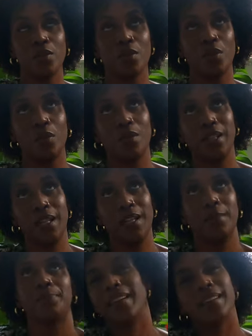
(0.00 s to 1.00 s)
solo
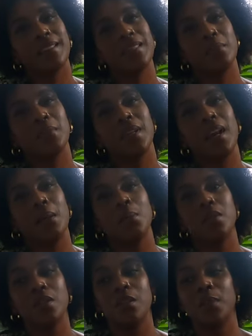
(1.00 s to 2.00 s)
date, get some
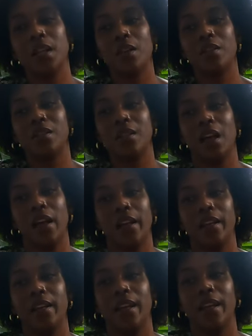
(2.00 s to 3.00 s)
time to just be
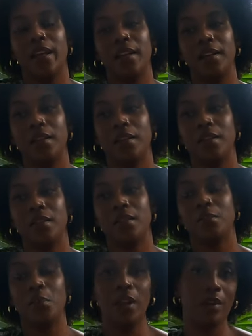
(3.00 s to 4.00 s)
outside and
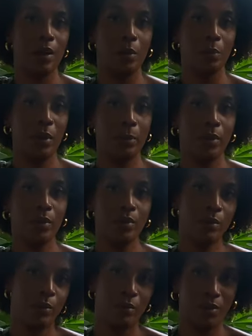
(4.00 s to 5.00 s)
be around people.